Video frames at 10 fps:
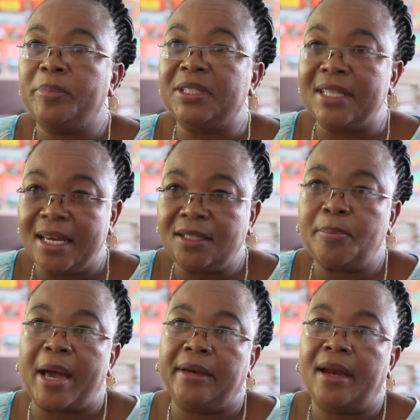be dead
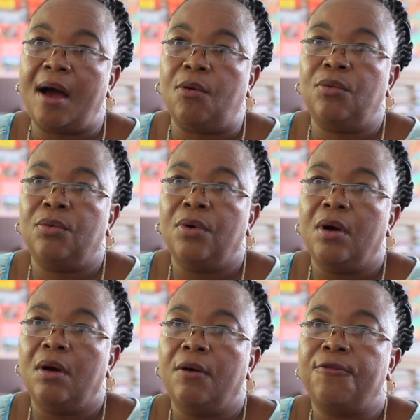by now,
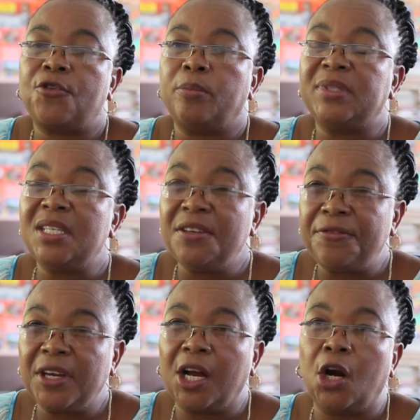from
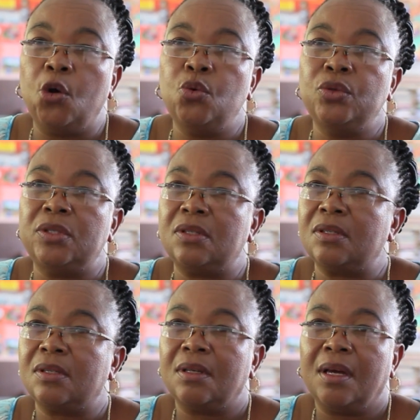sniffing
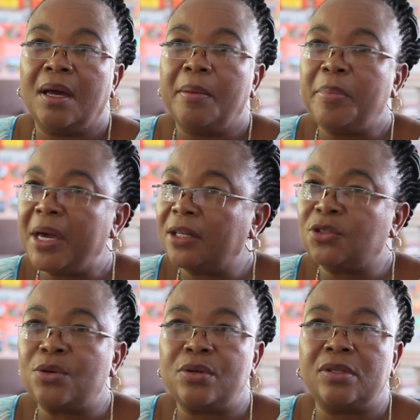glues,
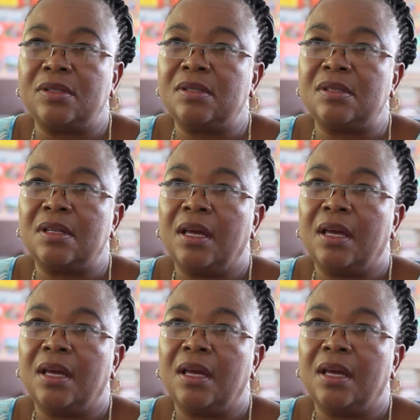petrols,